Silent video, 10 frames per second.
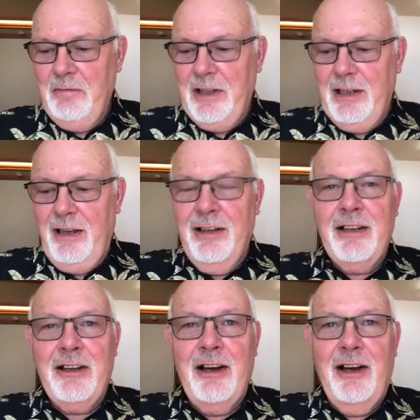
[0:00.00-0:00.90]
You know,
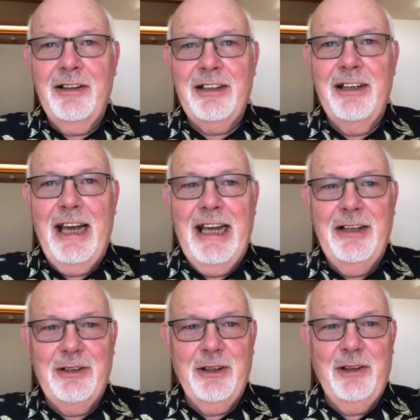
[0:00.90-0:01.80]
guardian
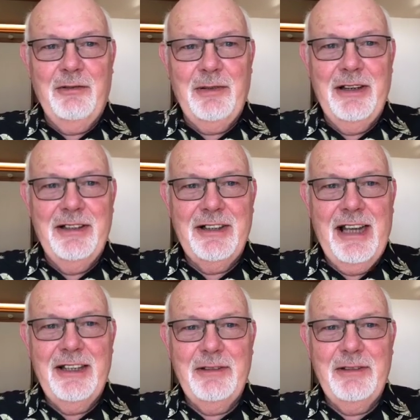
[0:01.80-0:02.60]
angel of princess.